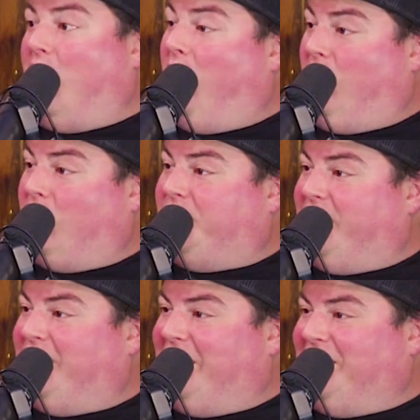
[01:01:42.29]
Oh,
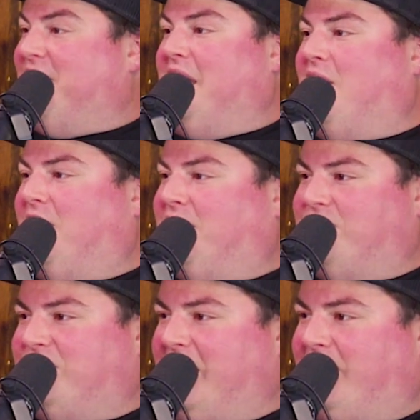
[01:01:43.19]
good. And then they all
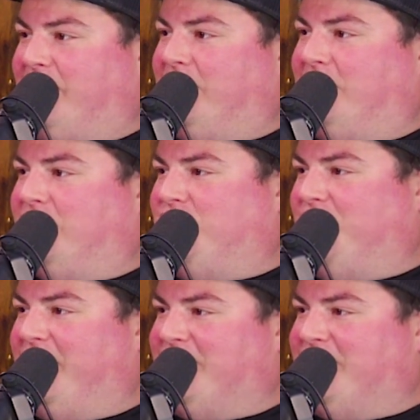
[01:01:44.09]
just had shitty